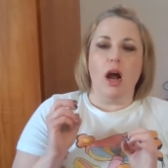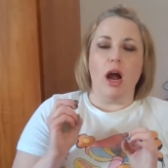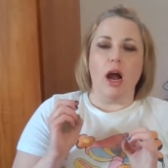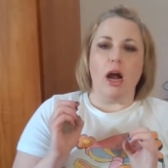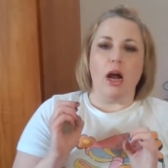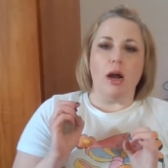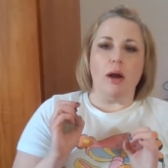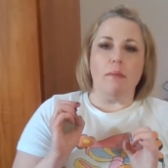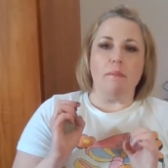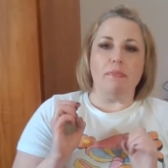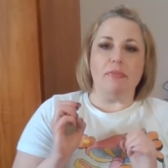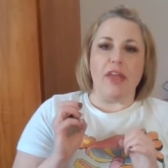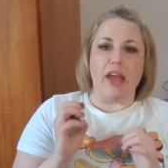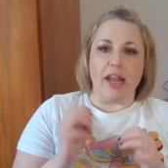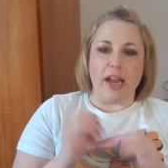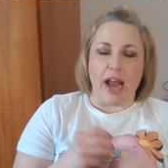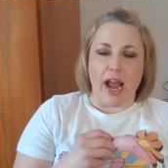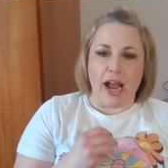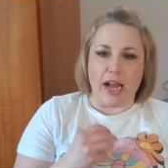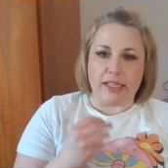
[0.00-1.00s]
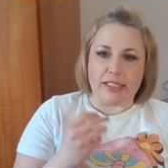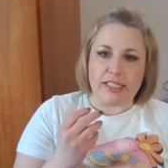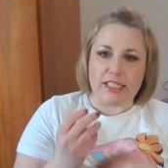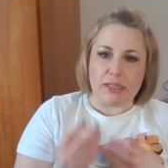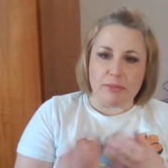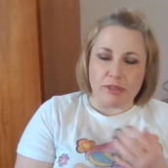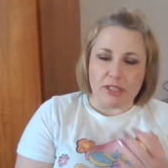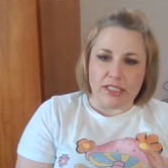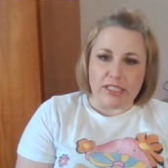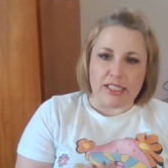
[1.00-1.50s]
um, that has
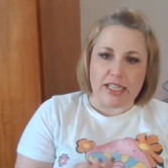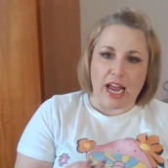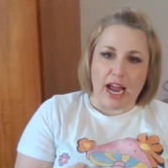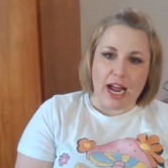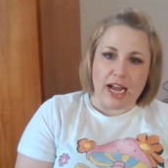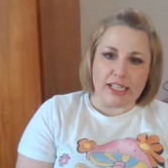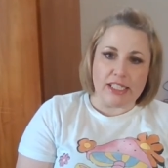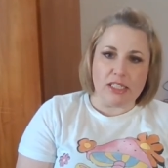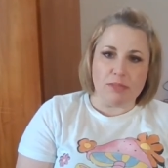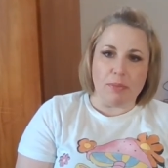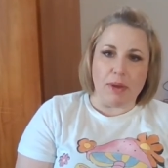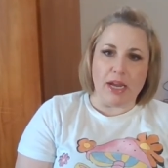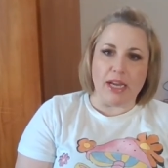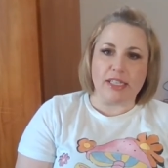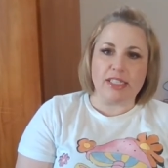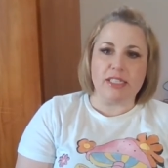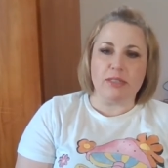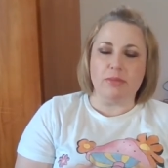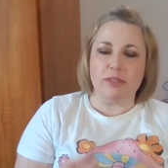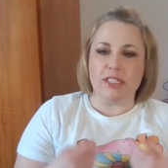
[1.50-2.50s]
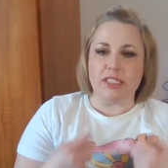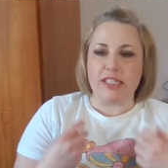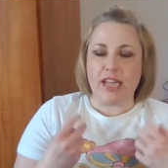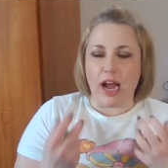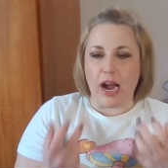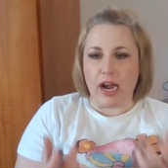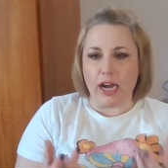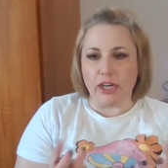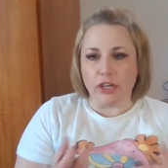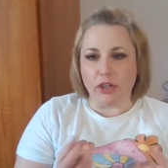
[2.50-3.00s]
some of these aspects, some of these
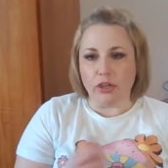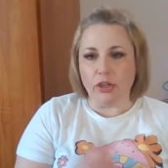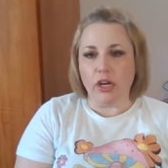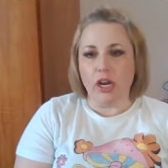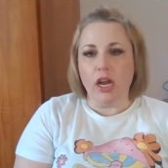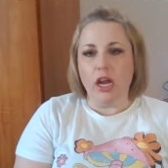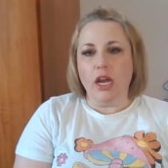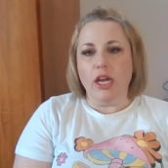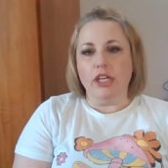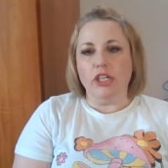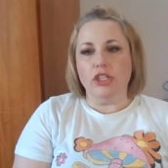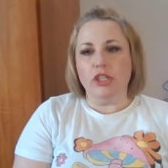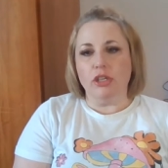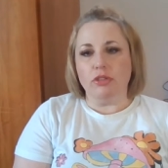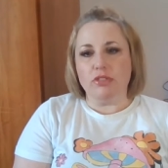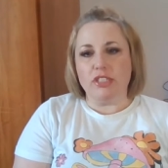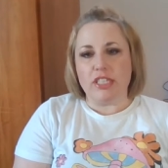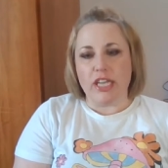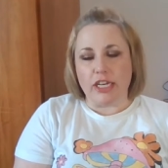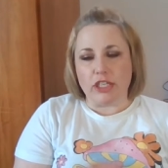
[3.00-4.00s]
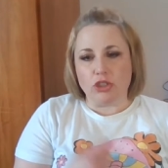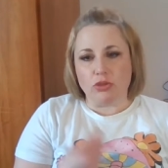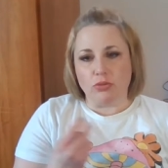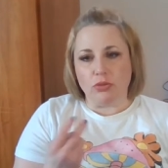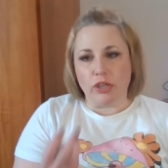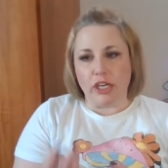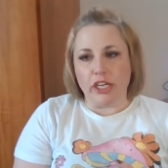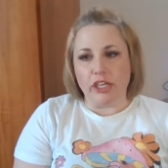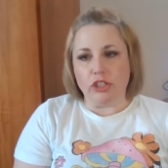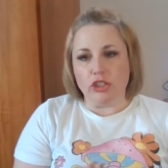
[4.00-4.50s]
higher, you know,
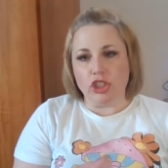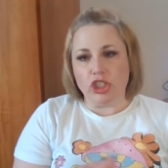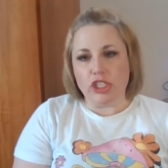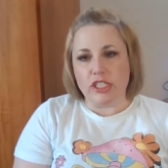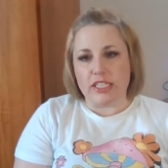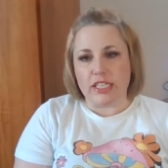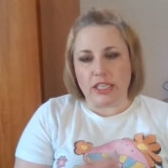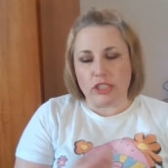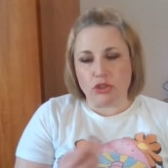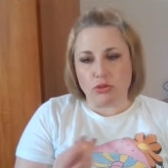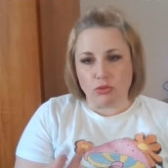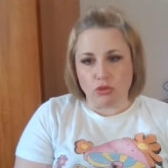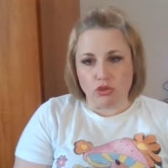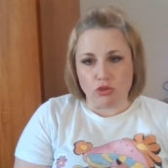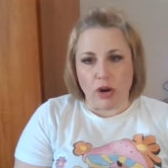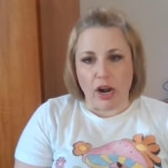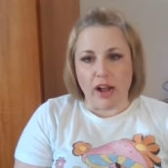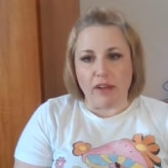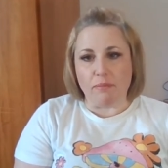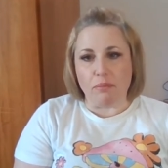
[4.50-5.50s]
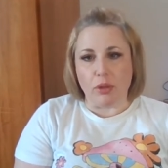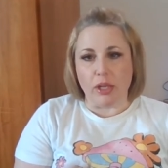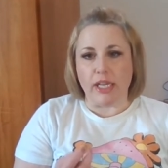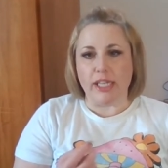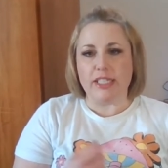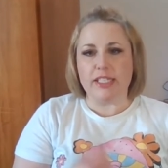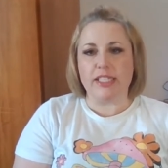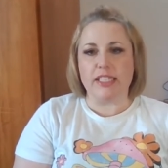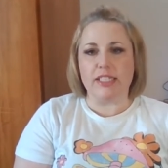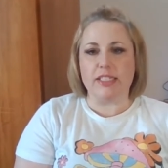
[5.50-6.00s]
sexual energy, sexual drive
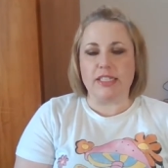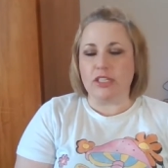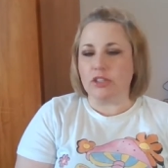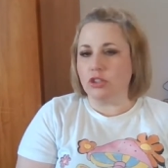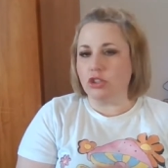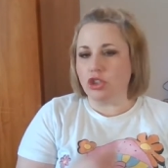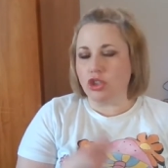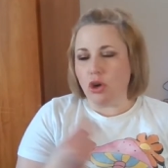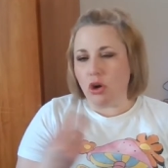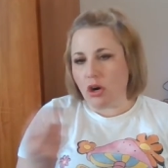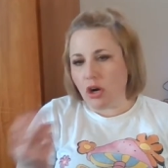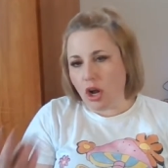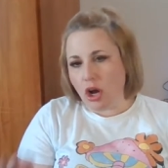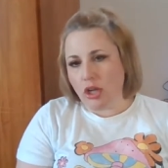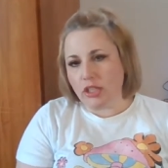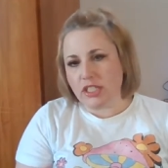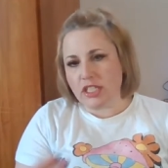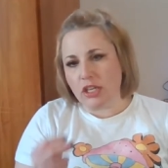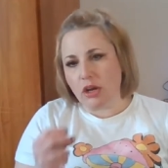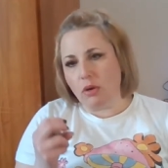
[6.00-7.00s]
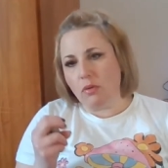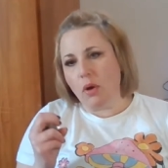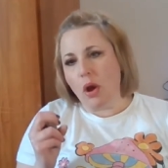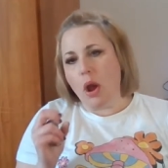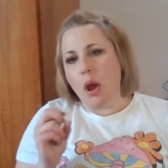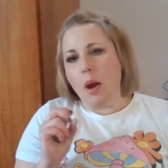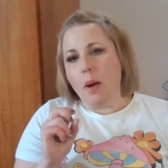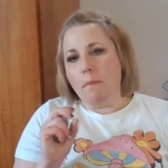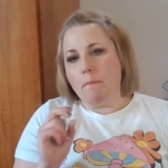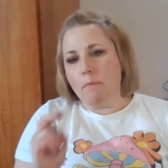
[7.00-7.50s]
placings in their chart. Also,
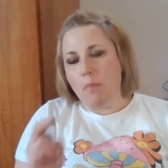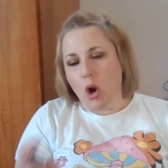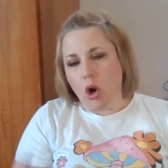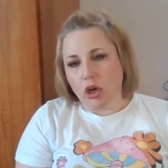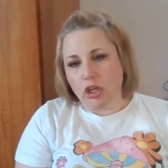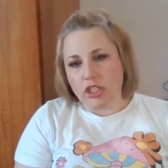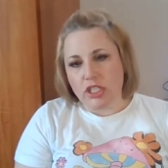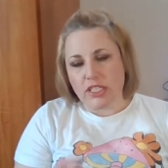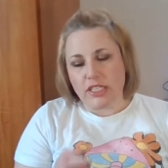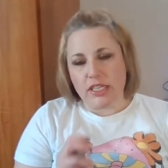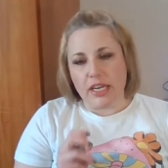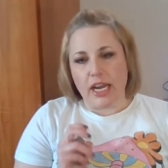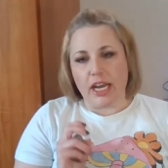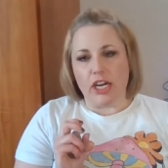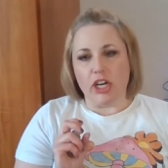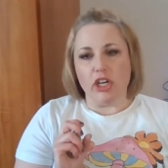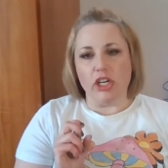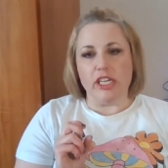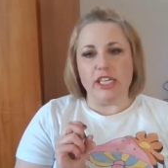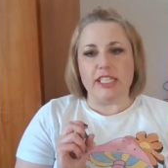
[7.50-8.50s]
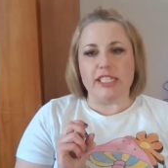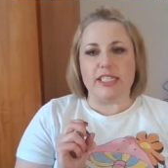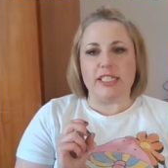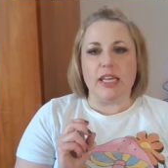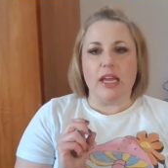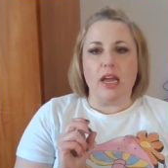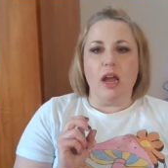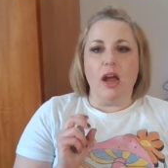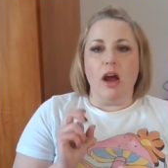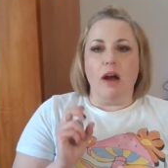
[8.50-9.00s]
Mars and Aries,